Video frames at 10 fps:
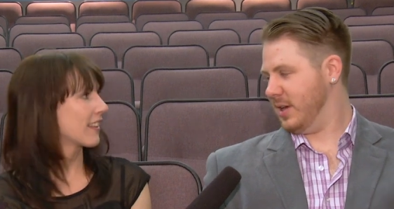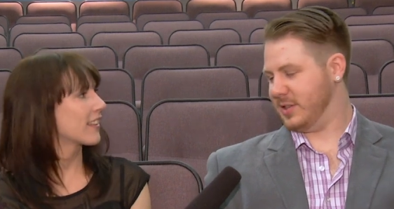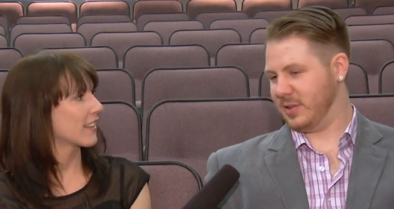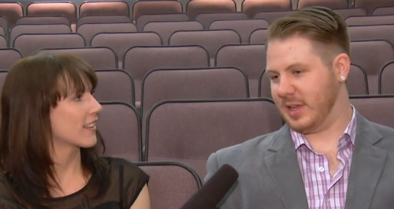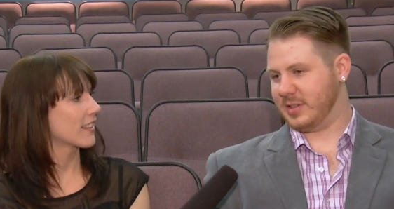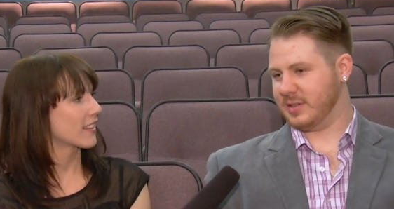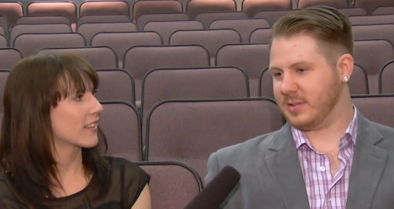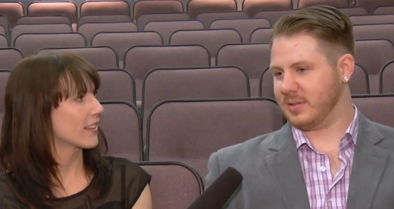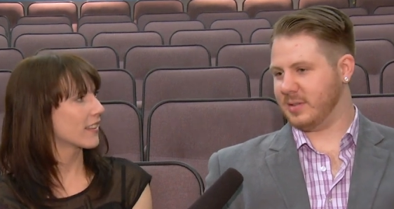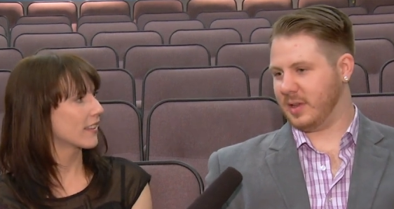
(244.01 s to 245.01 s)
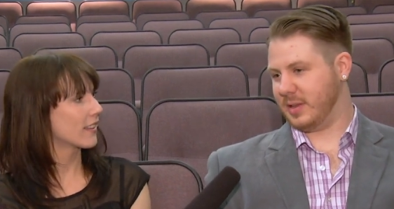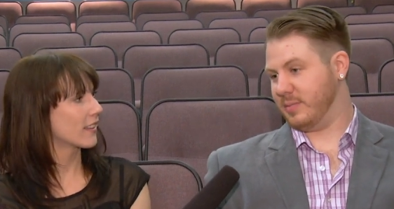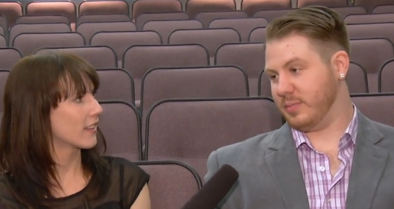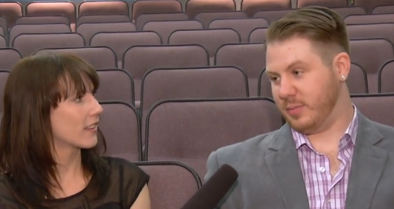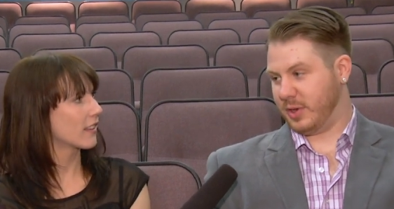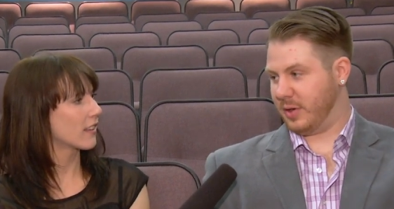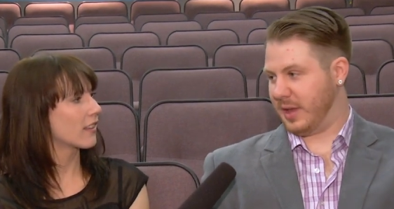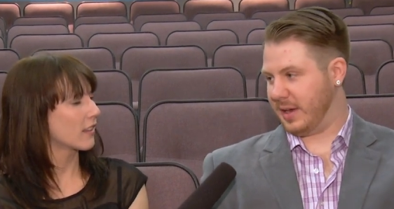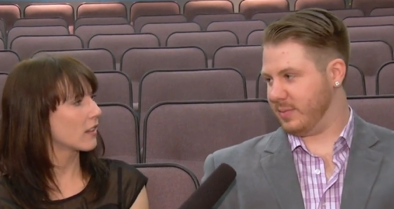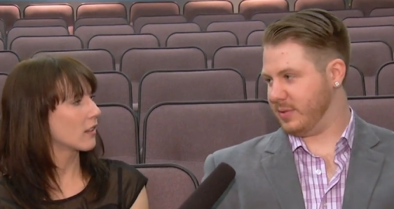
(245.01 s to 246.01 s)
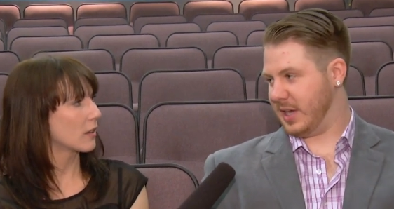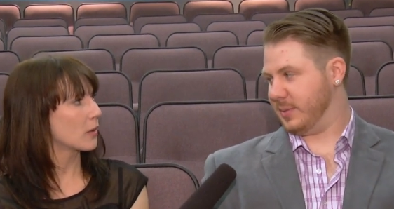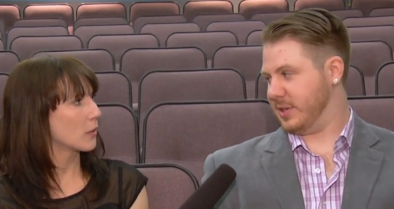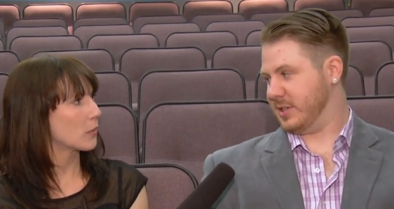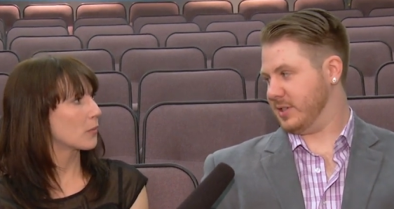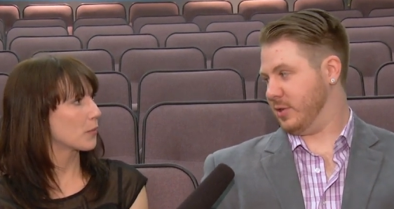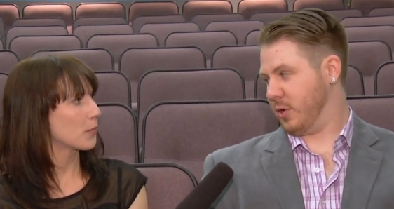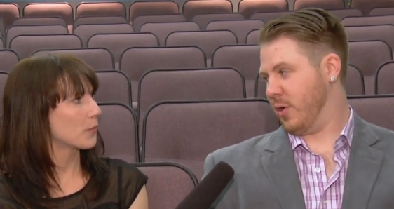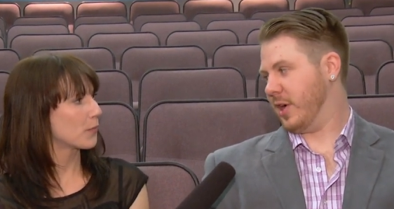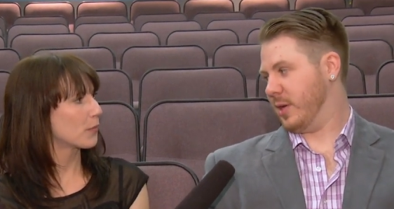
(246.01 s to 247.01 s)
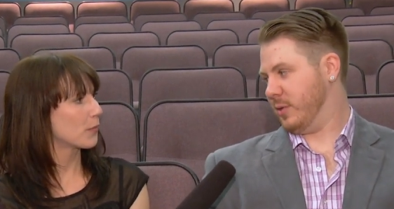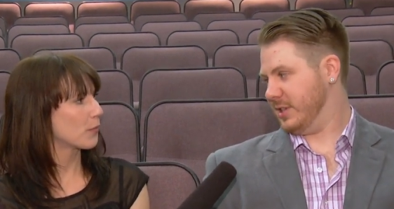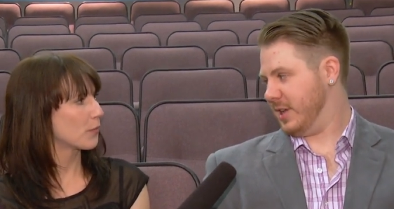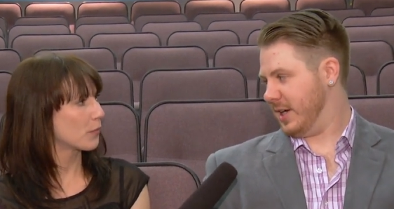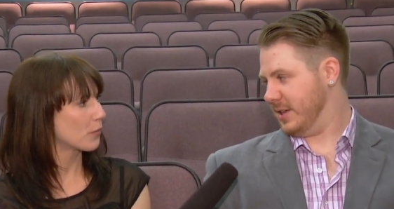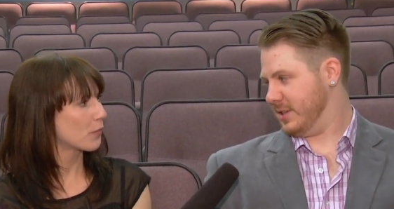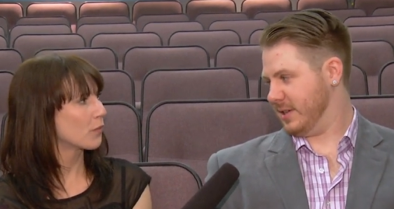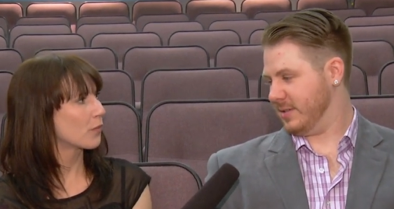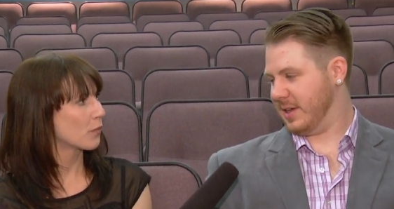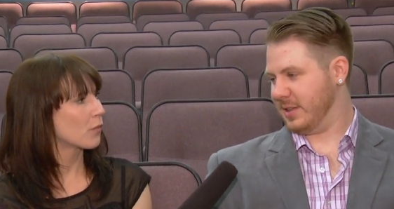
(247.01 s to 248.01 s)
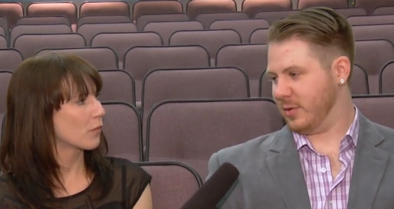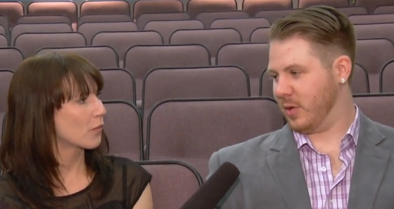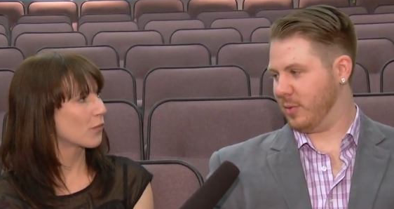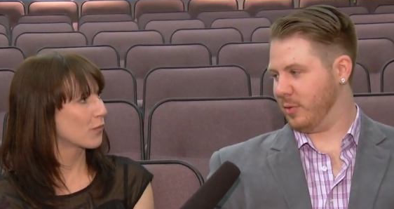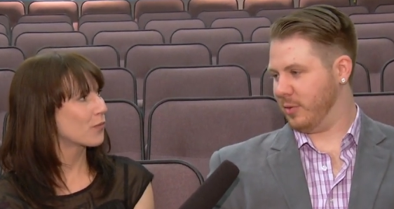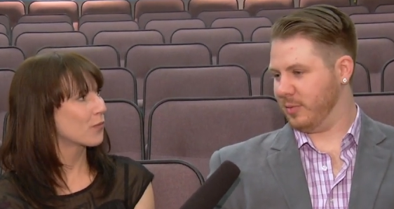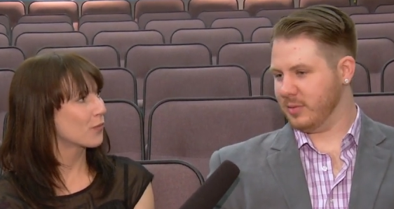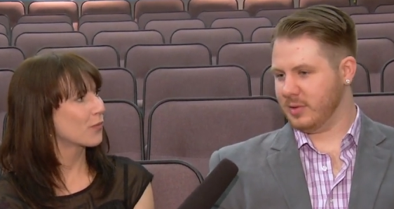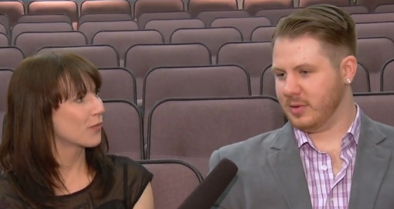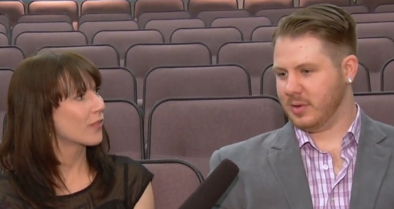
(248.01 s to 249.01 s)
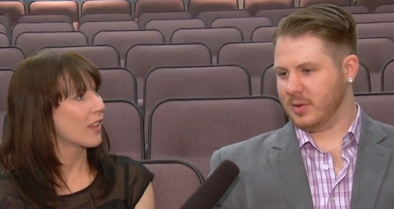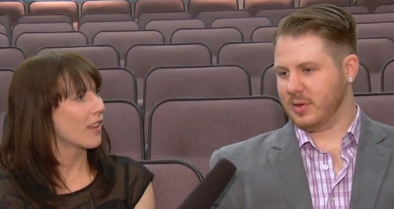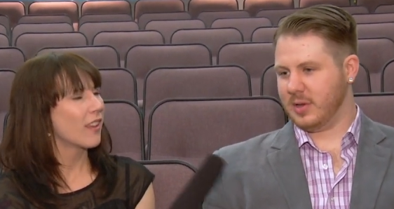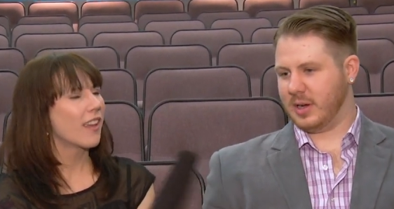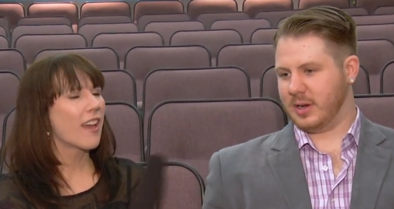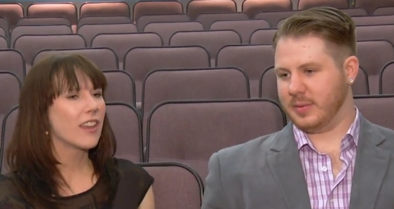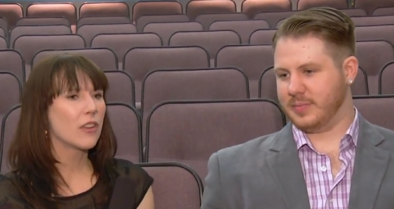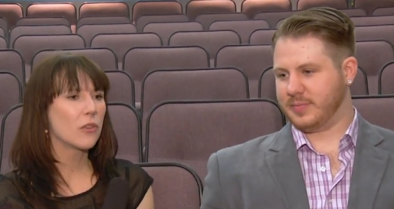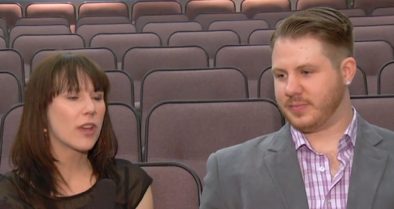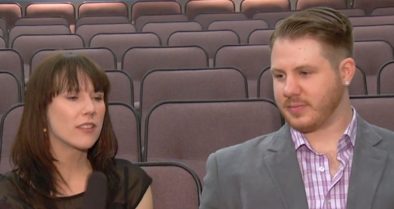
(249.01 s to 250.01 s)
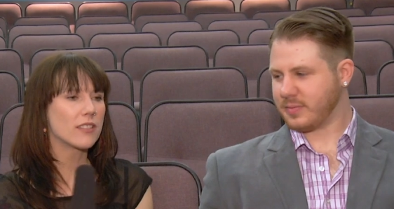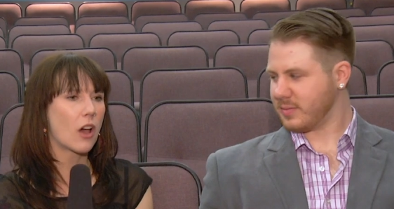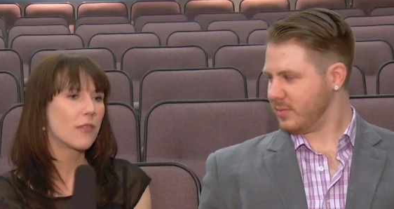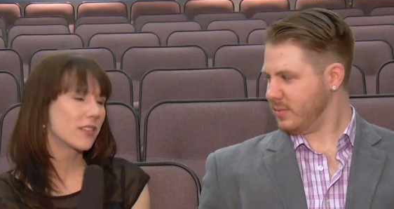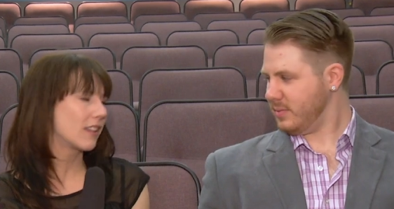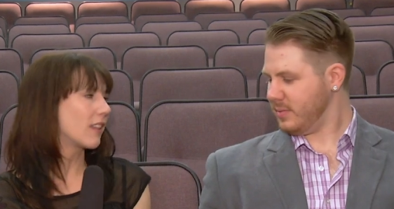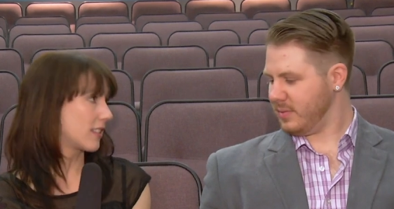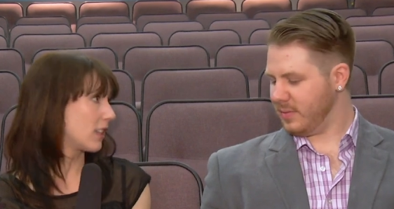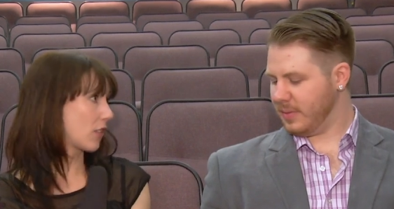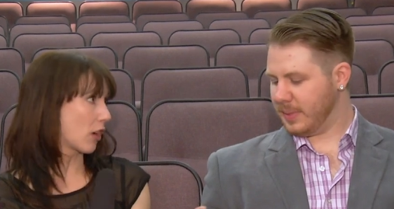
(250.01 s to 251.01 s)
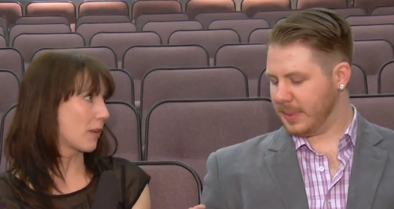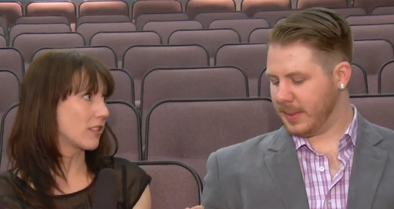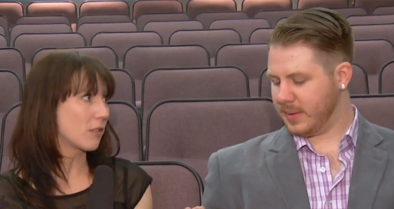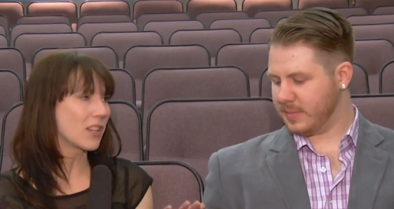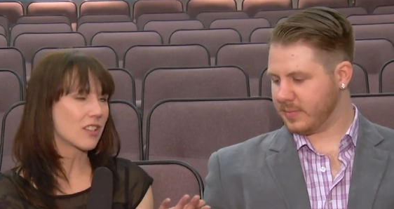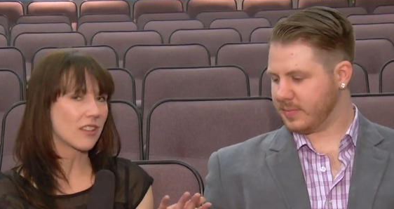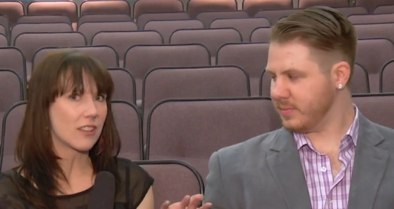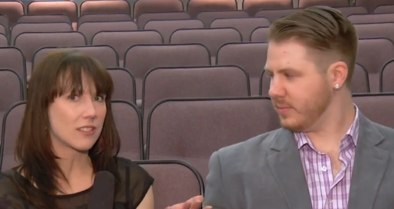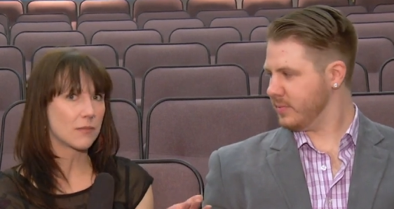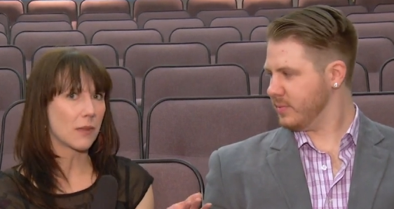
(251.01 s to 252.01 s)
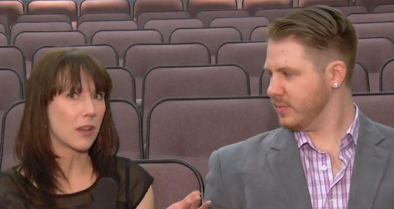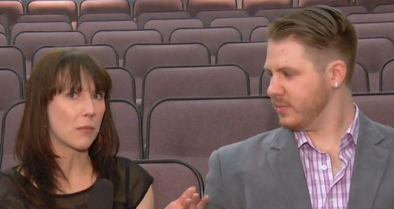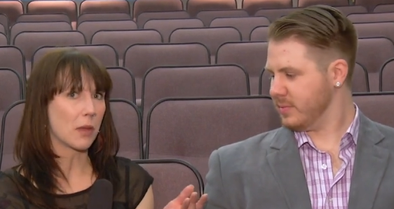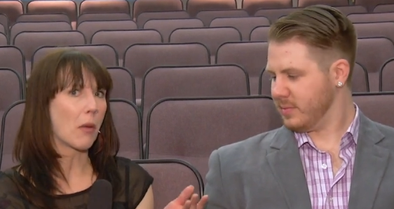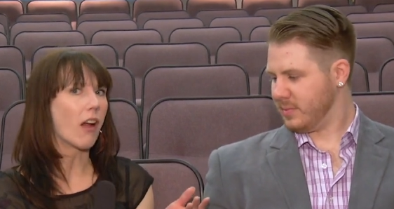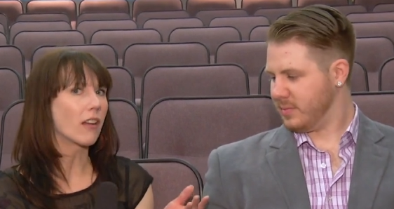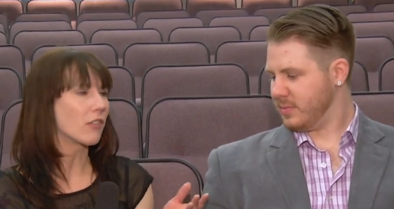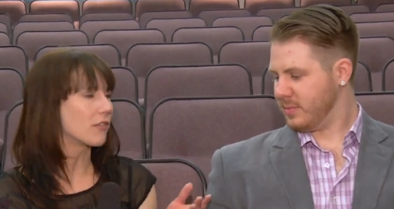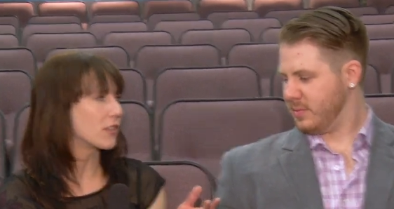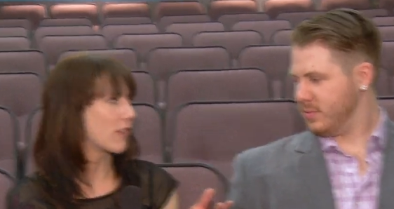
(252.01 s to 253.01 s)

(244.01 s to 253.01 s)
Speaker 1: and so that's and you know that jam session is still going on Wednesday nights at, at the Orbit Room.
Speaker 2: Yeah, um, you know, obviously Steve Kirby, as you mentioned, he's been a big part of